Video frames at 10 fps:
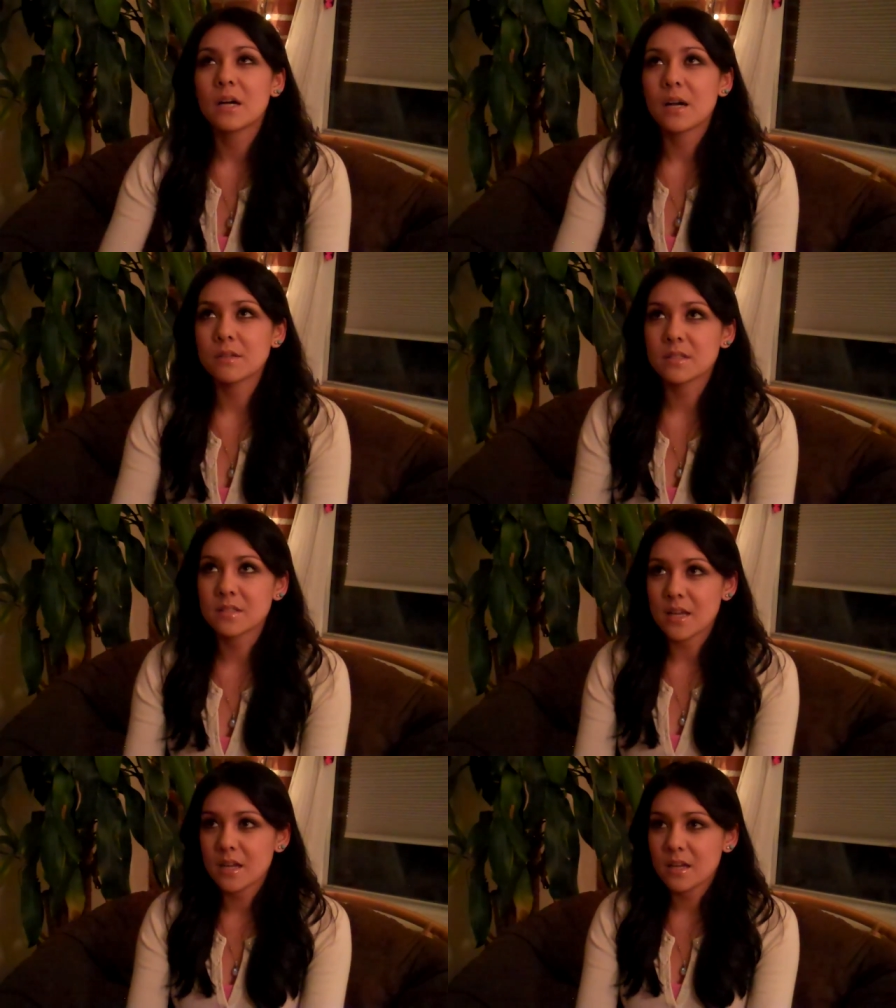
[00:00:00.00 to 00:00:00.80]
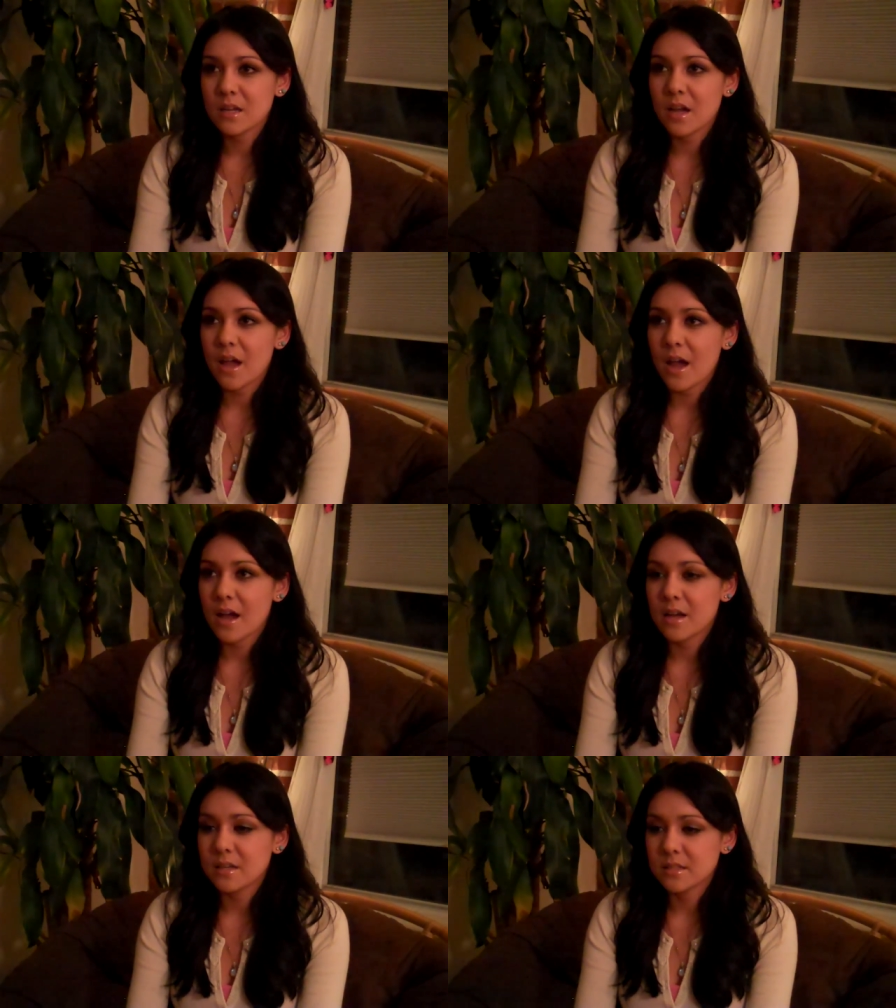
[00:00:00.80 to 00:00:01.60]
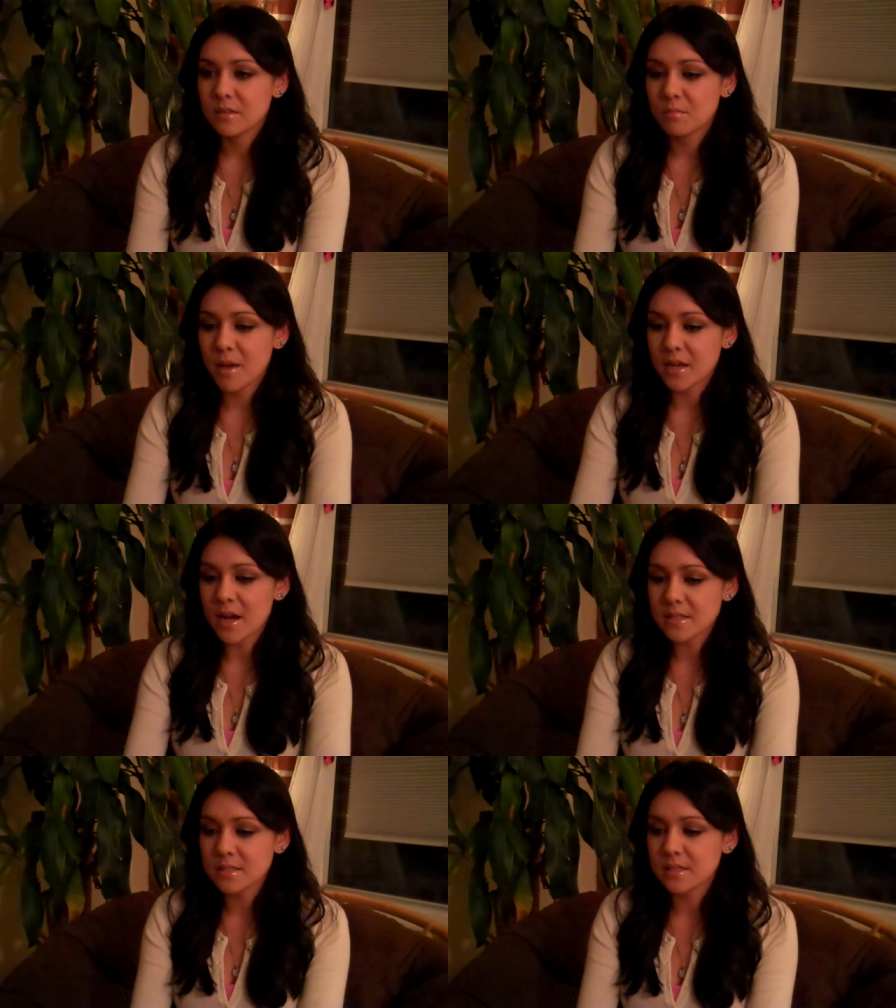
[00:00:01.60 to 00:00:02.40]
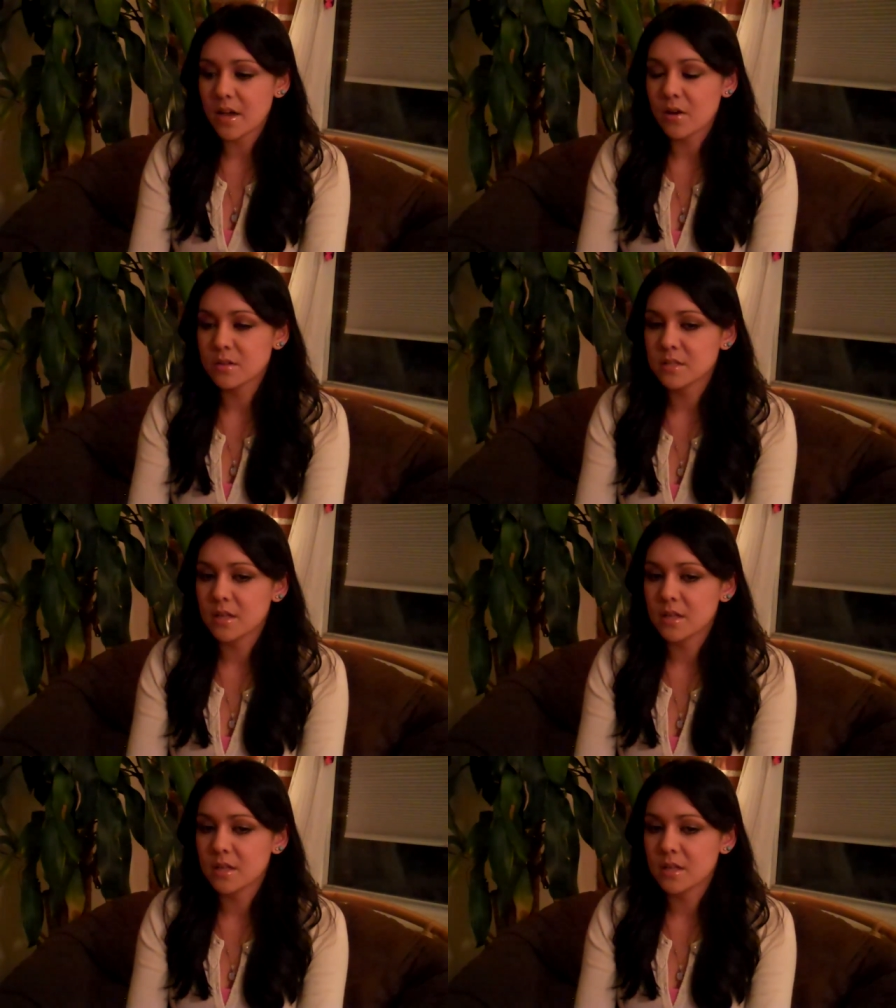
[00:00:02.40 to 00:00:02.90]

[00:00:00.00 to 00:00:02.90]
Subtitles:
I was staying at my cousin's house,